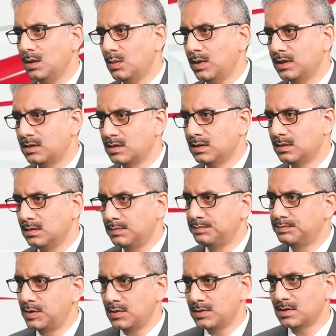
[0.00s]
with
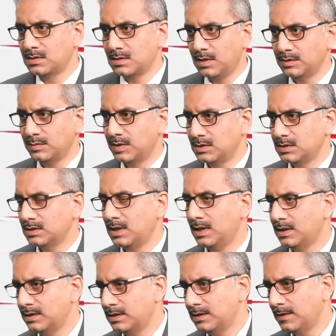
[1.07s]
process automation,
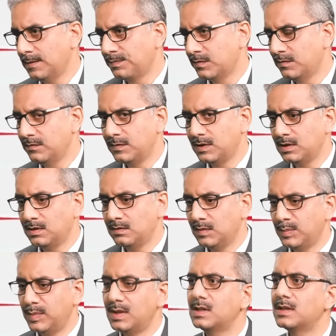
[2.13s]
and we
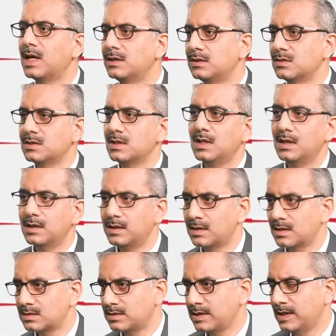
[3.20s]
build that using our
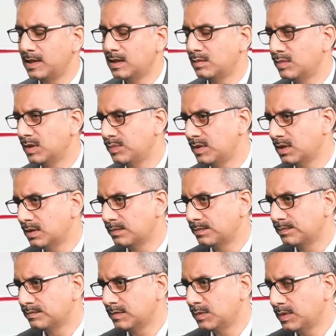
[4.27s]
industry-leading
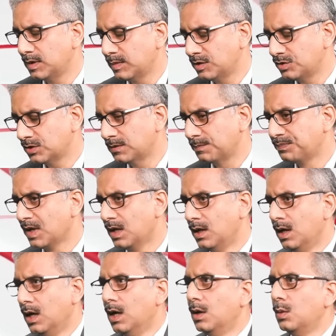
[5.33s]
BPM engine,
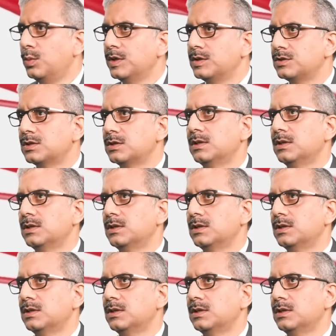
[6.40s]
which